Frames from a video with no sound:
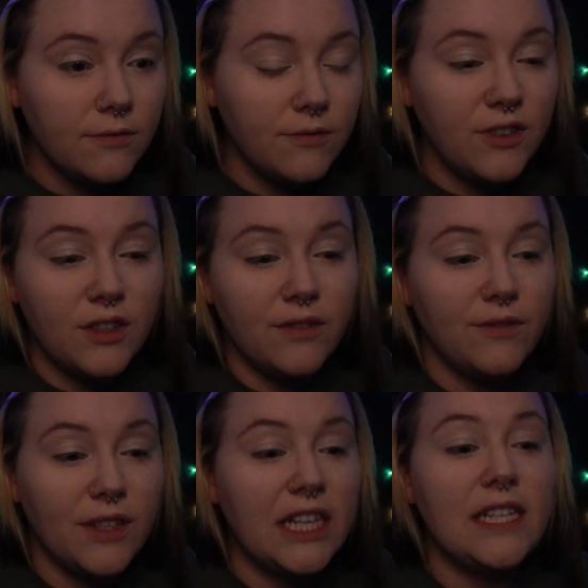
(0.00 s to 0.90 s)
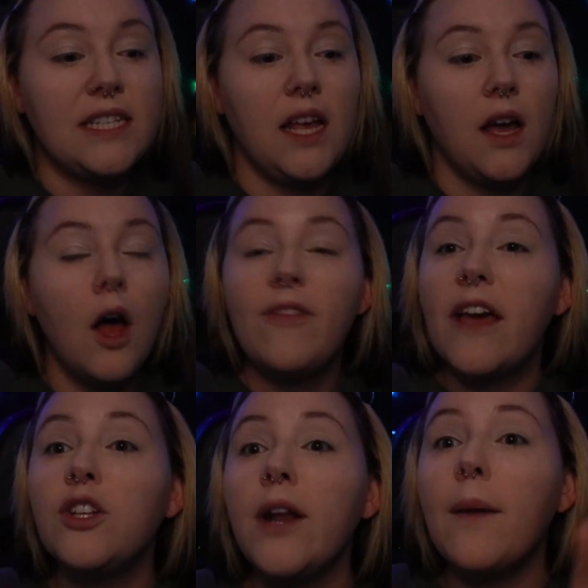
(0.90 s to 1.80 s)
Valencia.
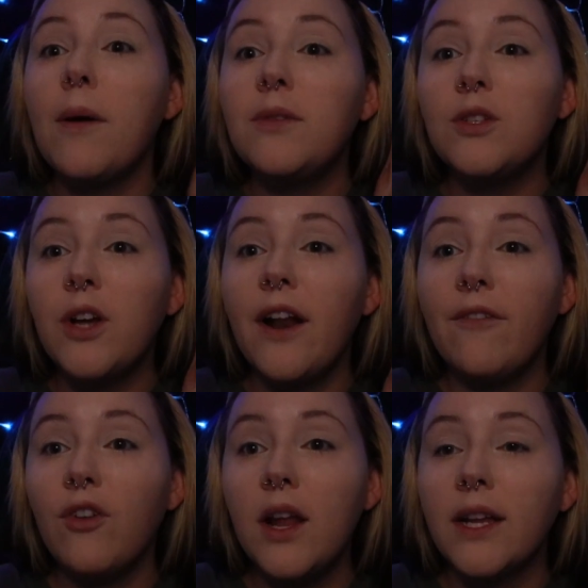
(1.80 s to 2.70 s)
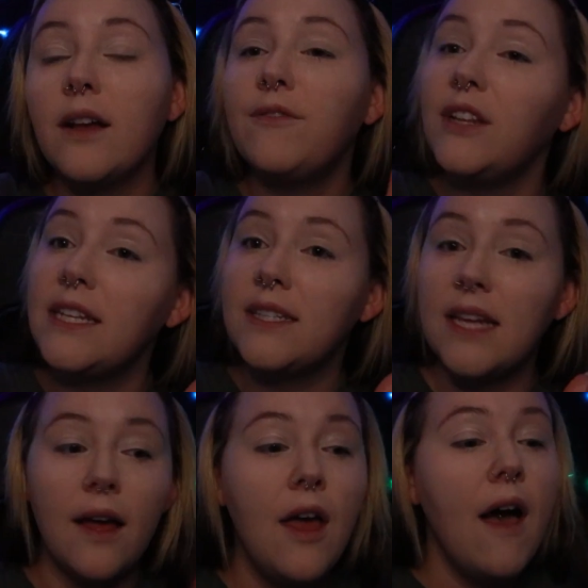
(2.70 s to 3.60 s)
That's her name. I'm so sorry, not Veronica.
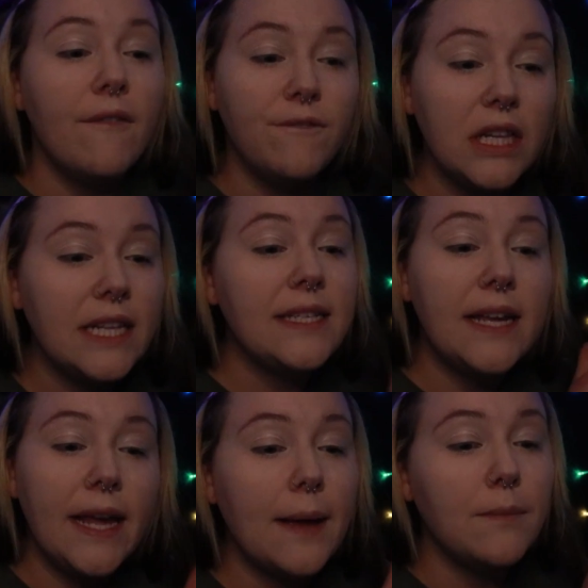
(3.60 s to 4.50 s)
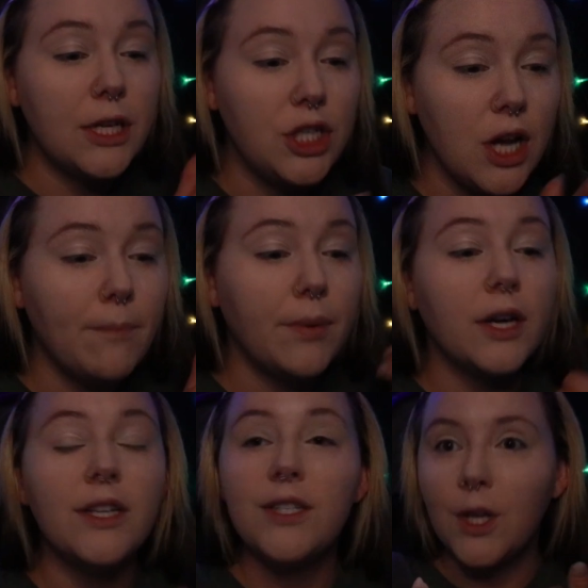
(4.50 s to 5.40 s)
Valencia M.
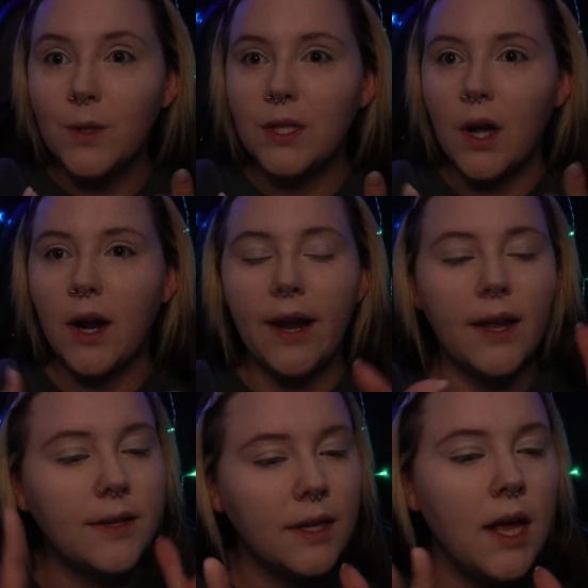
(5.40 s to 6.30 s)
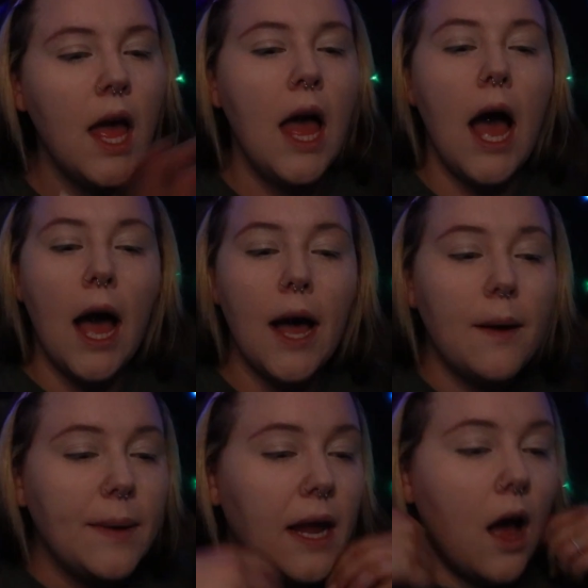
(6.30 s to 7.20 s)
Jumper. So sorry.
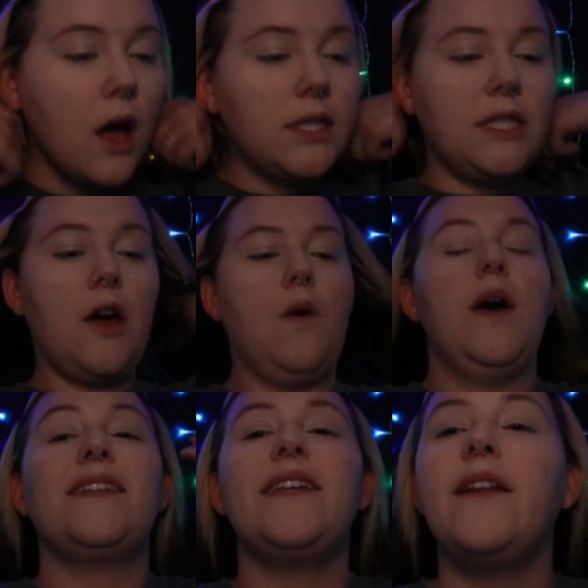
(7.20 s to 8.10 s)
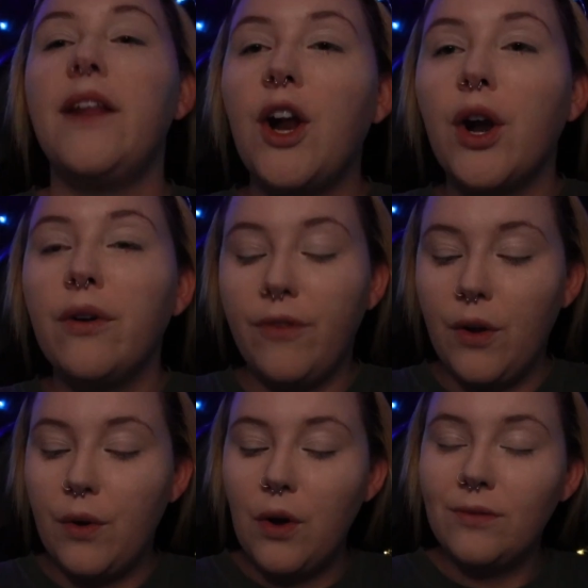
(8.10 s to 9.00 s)
He also attended her
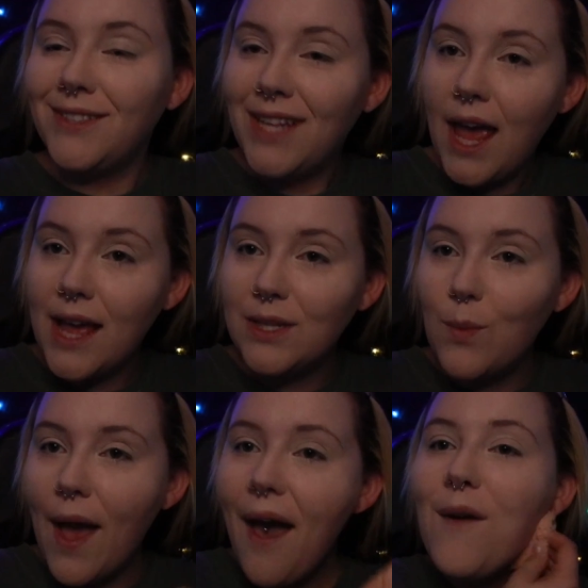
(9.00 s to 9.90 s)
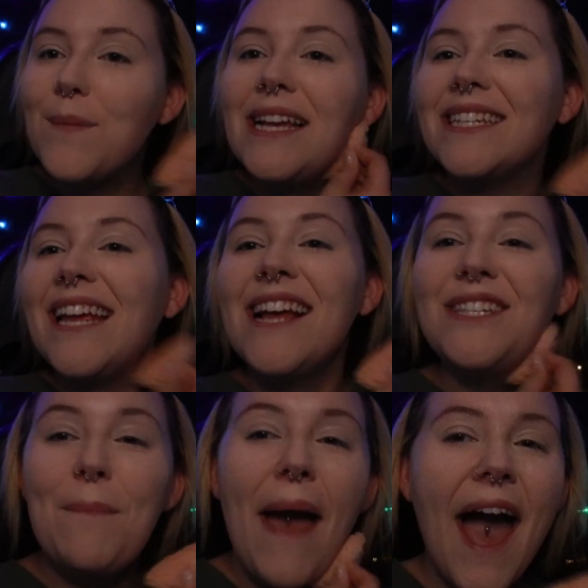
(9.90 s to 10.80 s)
funeral as well, because he has
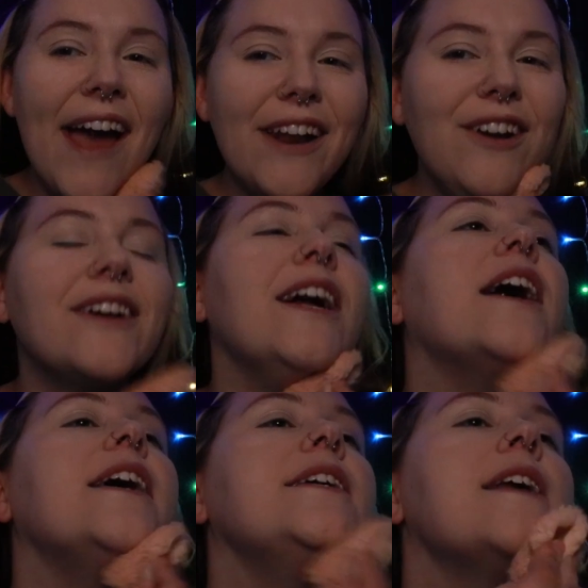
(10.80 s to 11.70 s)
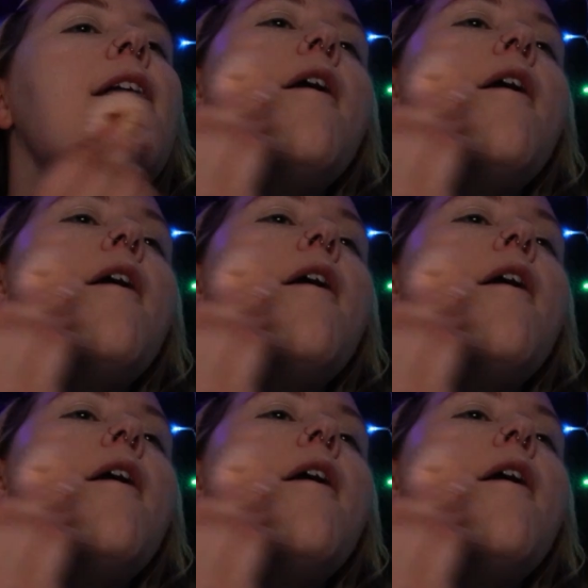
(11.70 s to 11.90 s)
a pattern, guys.